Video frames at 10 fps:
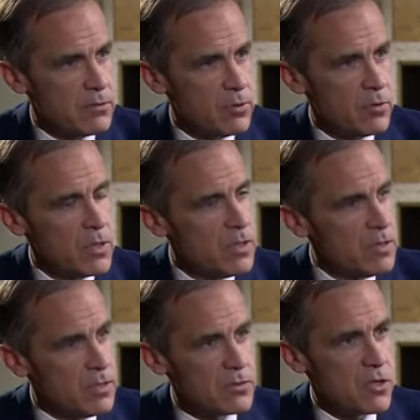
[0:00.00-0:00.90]
through.
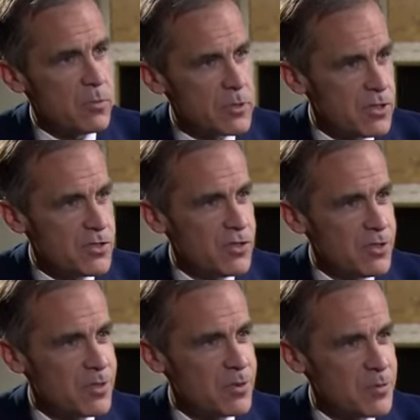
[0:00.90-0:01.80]
There's competition
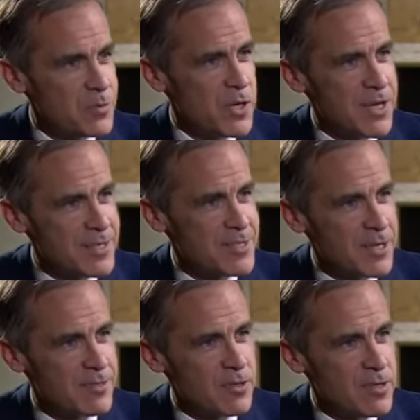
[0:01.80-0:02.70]
in the banking
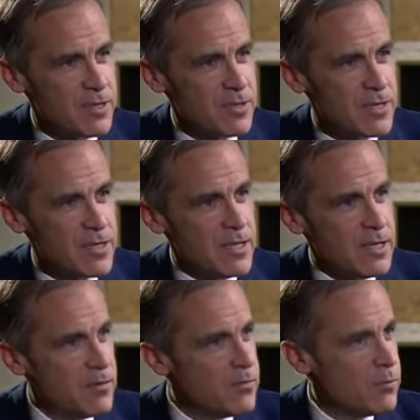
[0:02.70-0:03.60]
sector here.
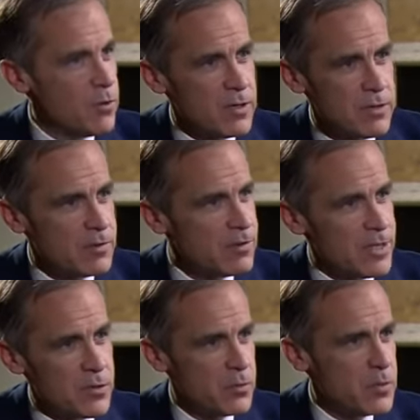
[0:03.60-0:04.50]
If one or
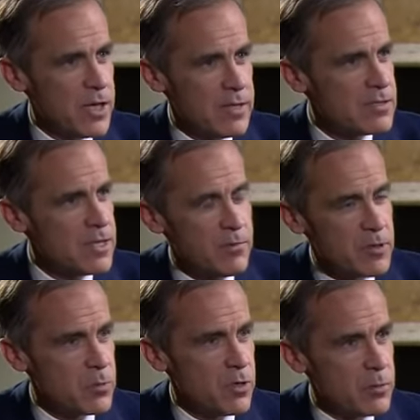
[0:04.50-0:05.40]
another bank is having
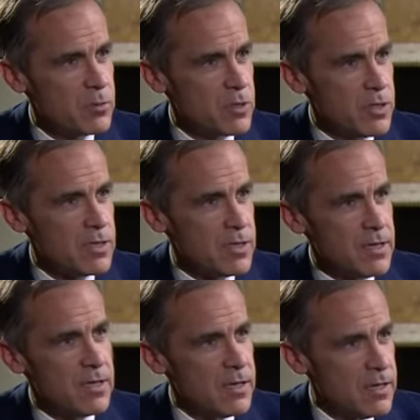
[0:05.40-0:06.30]
a problem with it,
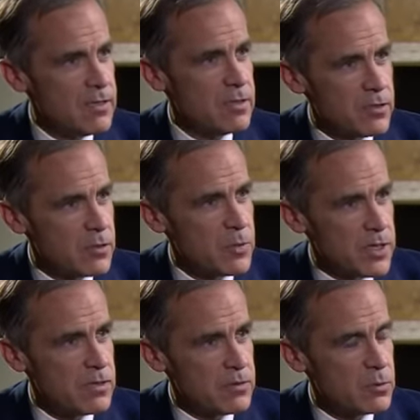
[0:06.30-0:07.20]
their
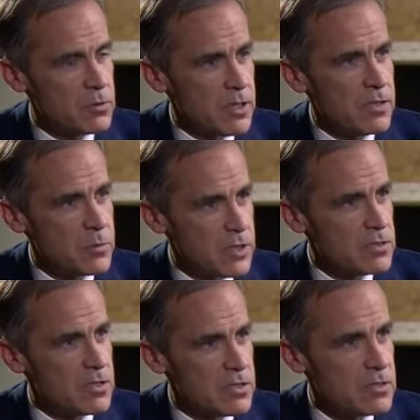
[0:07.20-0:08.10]
competitors will take it
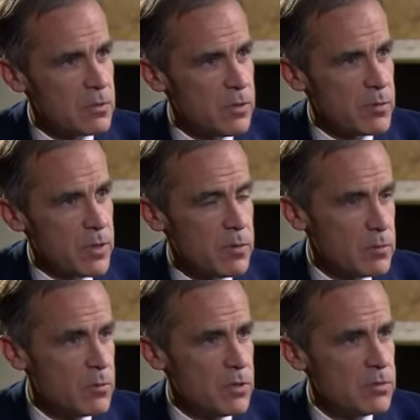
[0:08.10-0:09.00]
because this is the right way, and
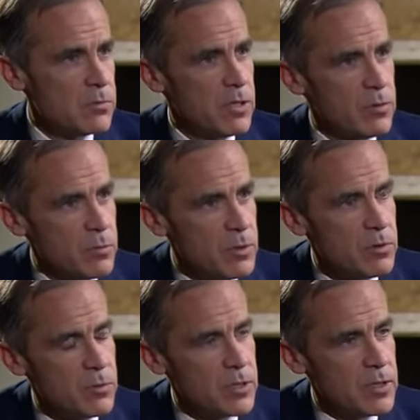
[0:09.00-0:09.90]
we
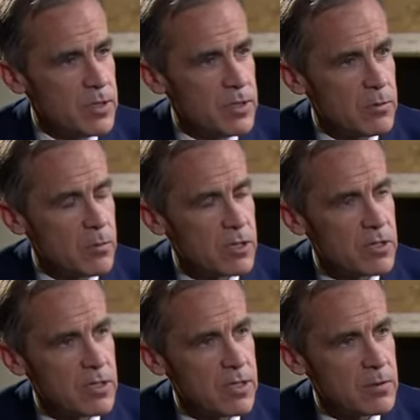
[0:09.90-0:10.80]
will be
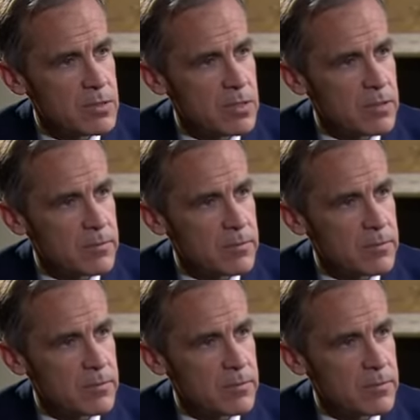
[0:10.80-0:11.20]
watching how it's done.